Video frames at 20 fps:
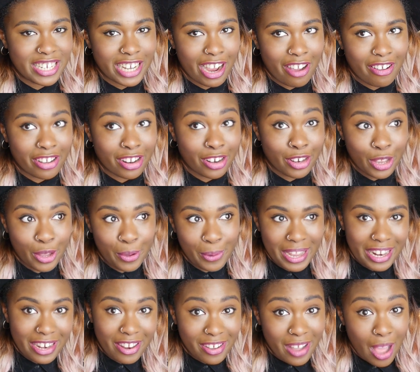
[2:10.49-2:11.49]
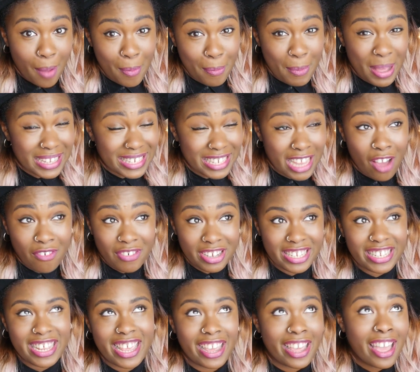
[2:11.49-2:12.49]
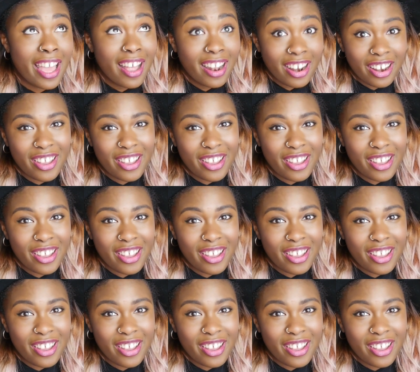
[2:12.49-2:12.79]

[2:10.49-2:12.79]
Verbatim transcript: shouting, Louis, look up at my selfie stick!